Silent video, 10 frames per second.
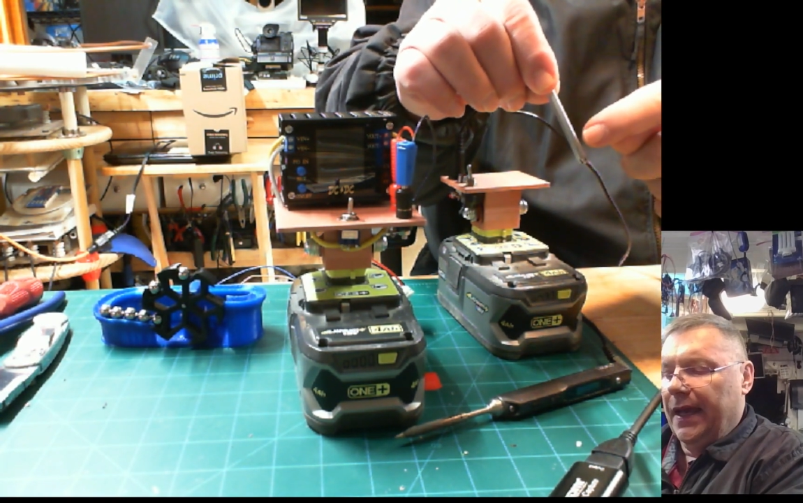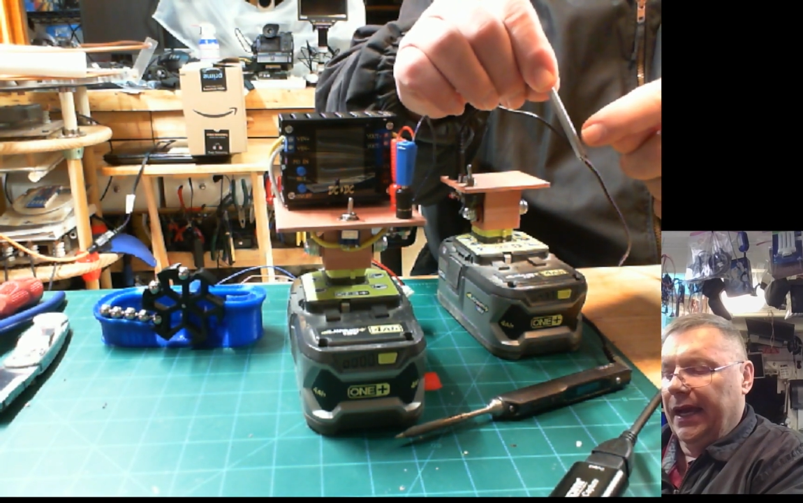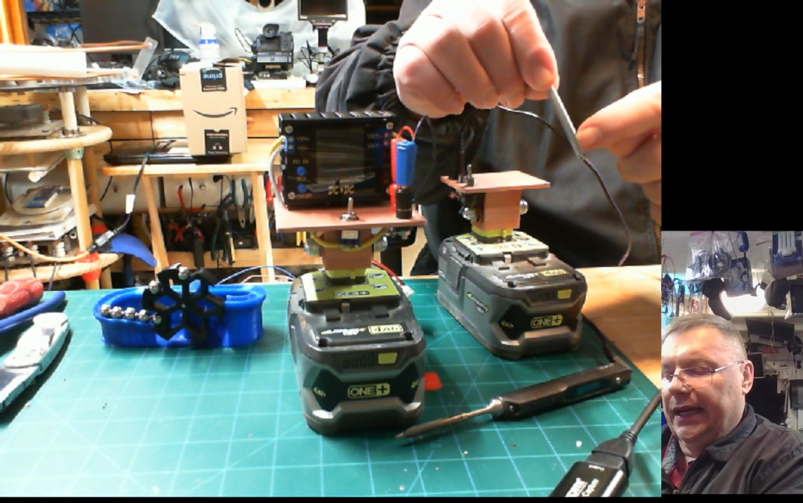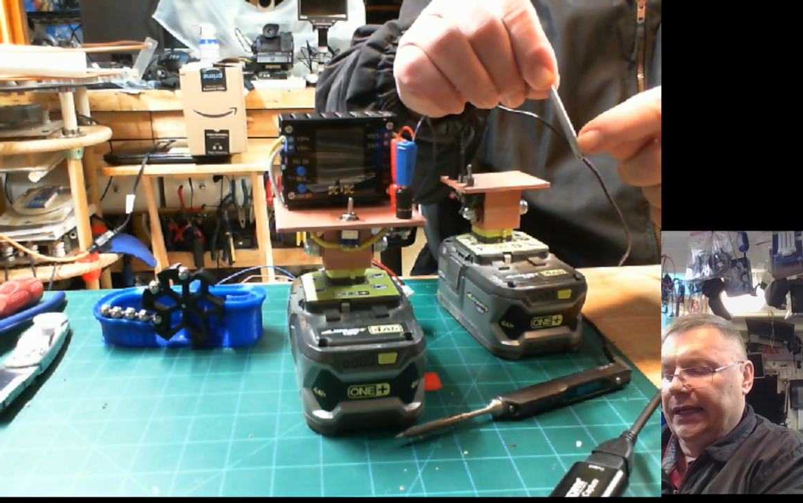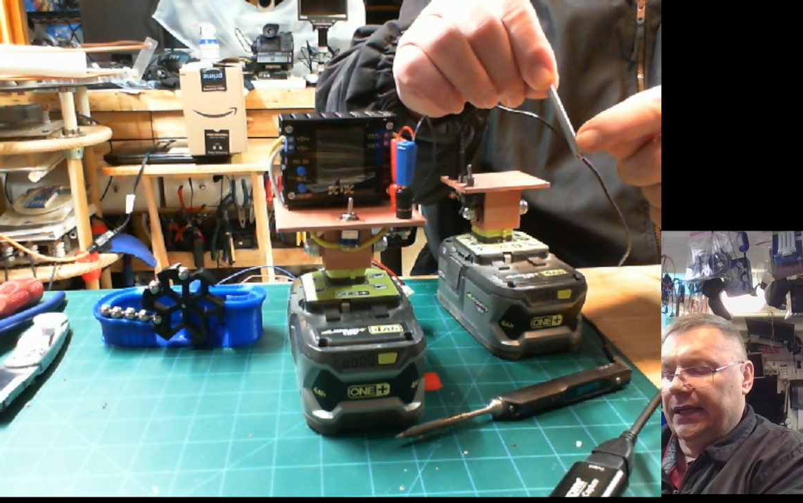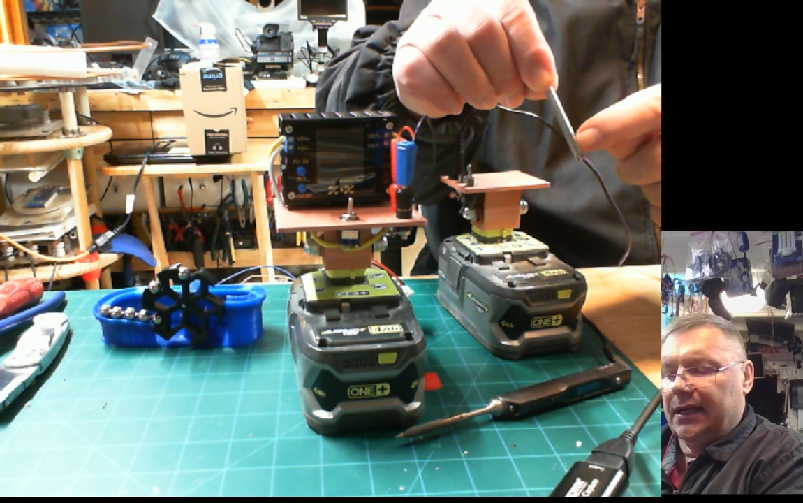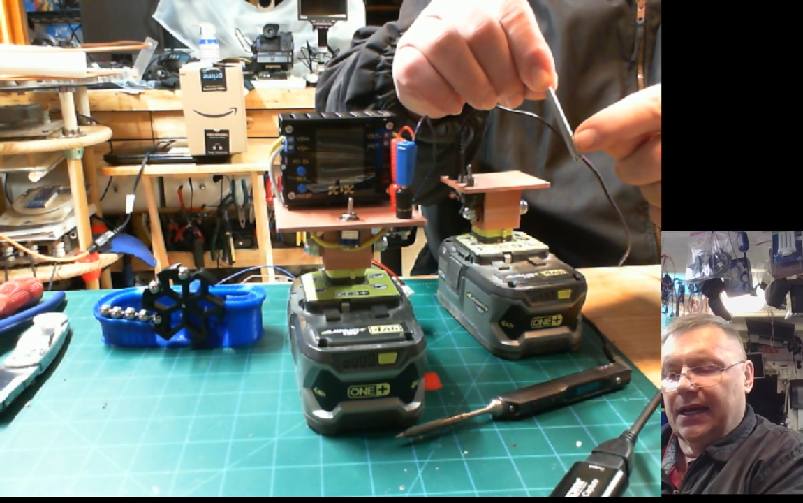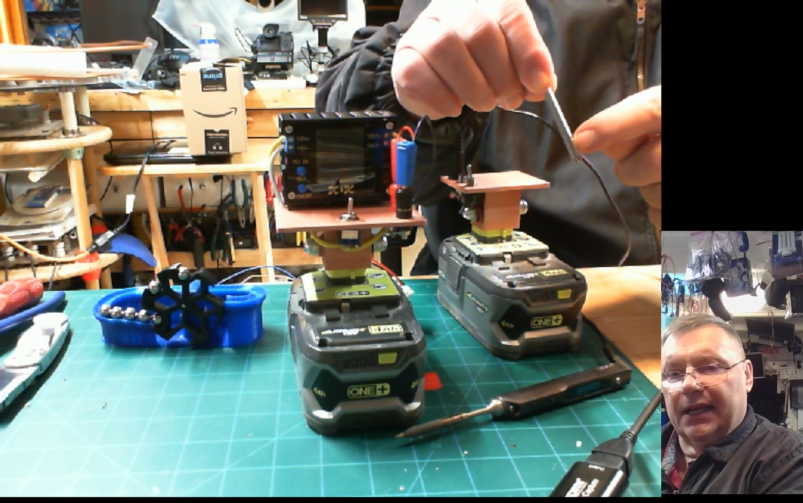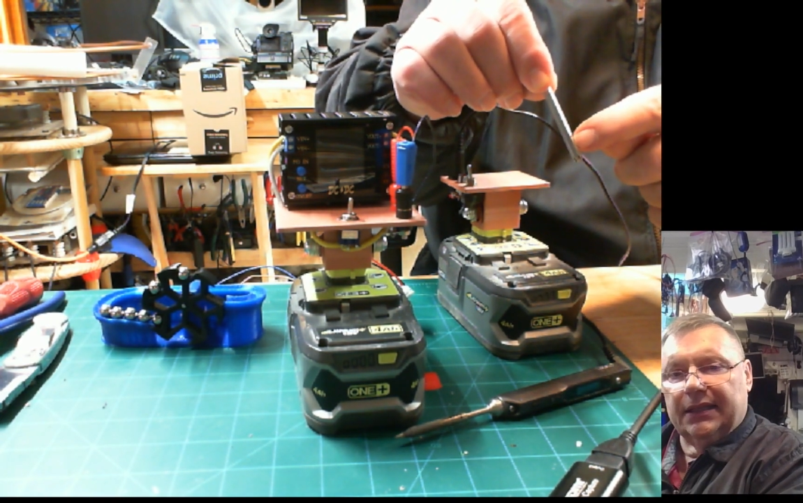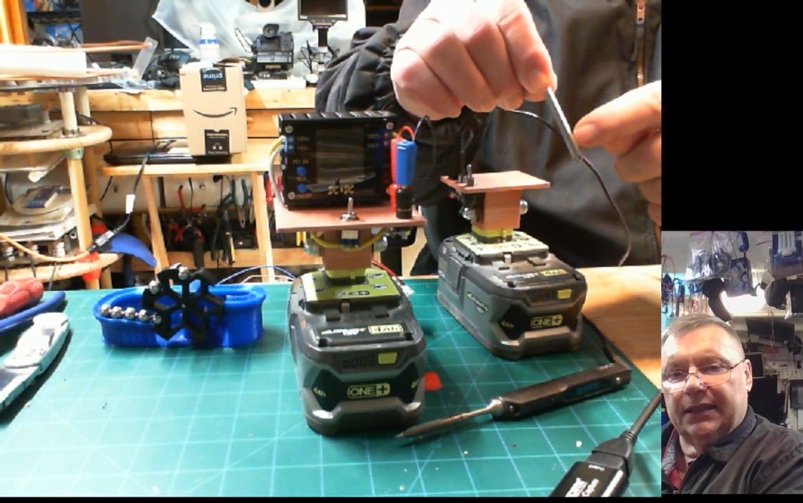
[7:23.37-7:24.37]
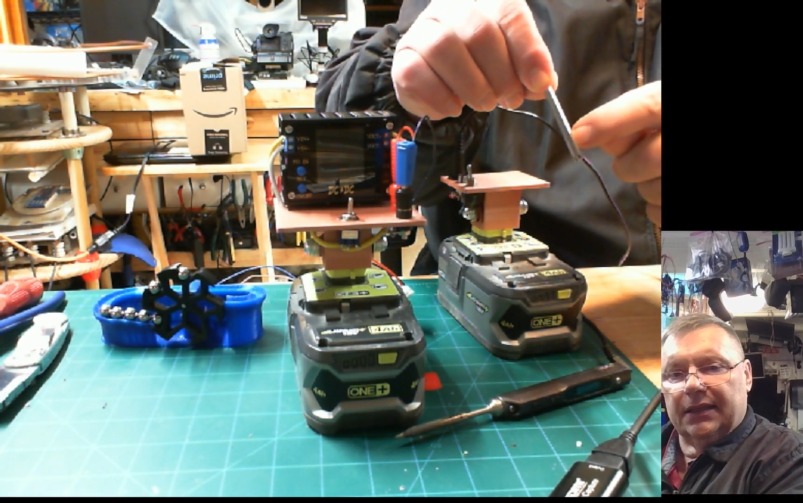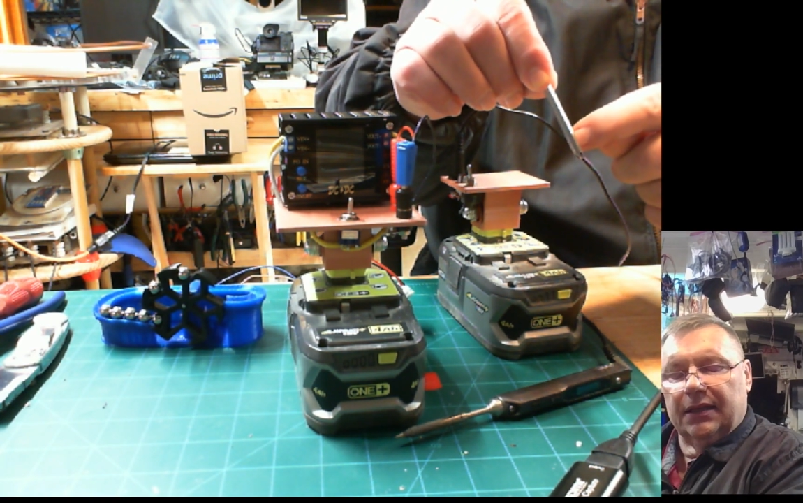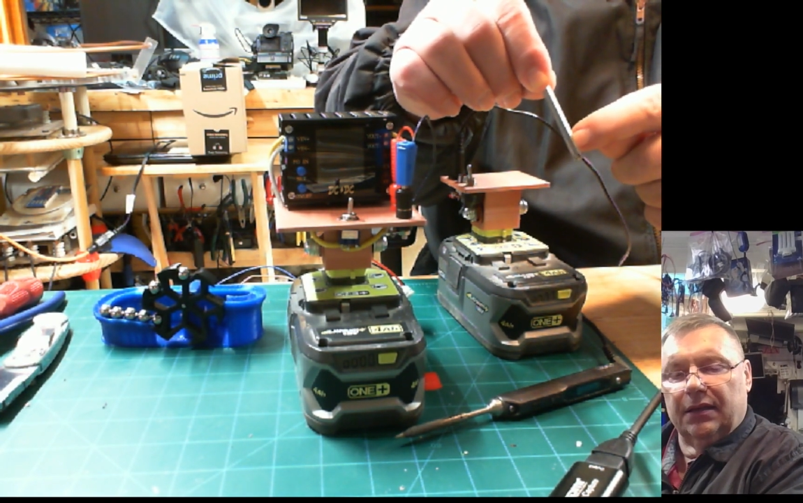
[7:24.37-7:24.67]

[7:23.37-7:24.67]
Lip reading: and then cut